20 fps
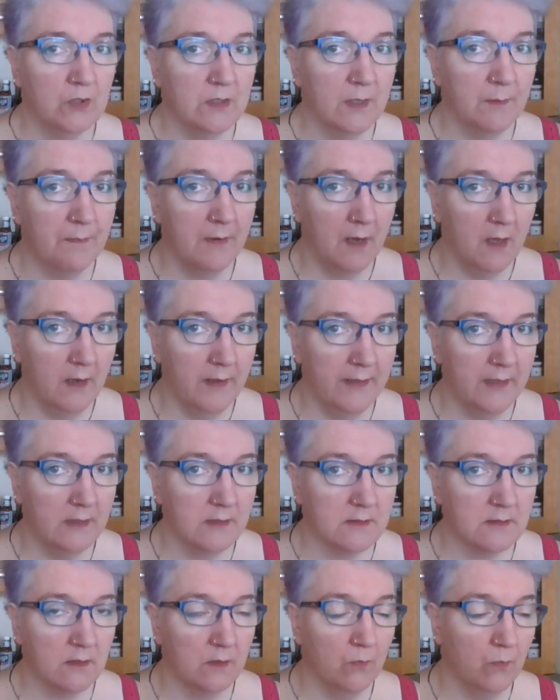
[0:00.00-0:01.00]
single.
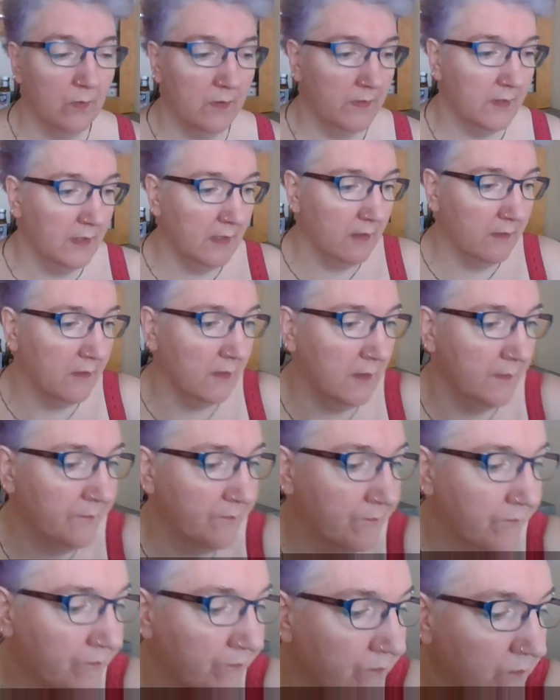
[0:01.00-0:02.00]
So
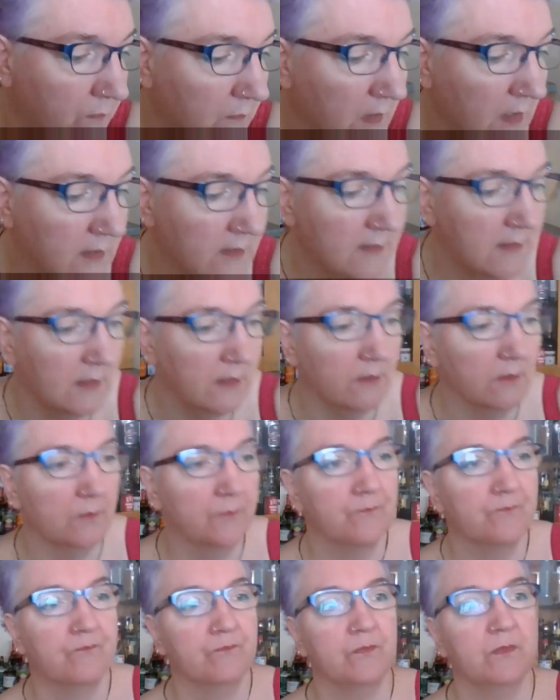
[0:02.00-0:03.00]
that's this here. You can
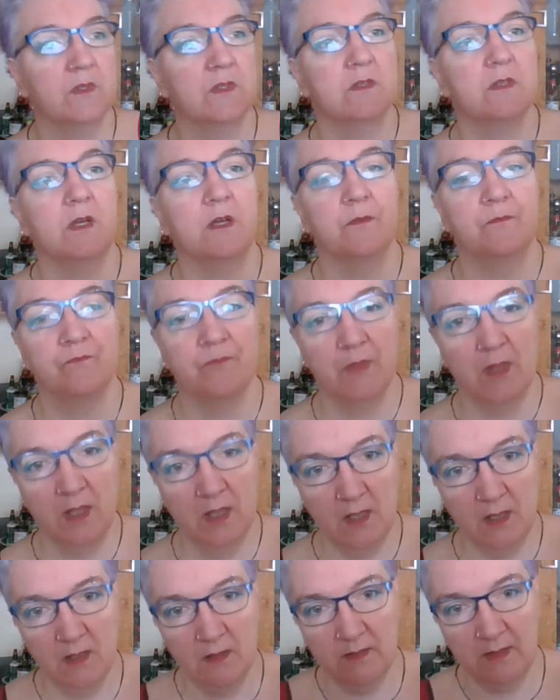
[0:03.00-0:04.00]
see the 2
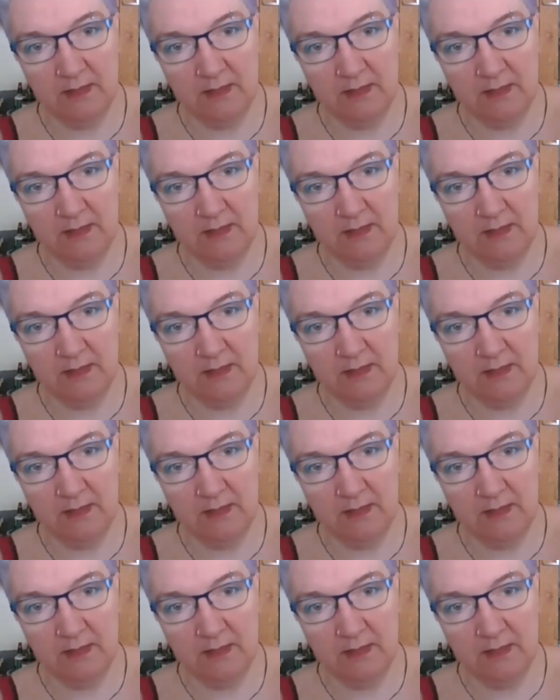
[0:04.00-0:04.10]
singles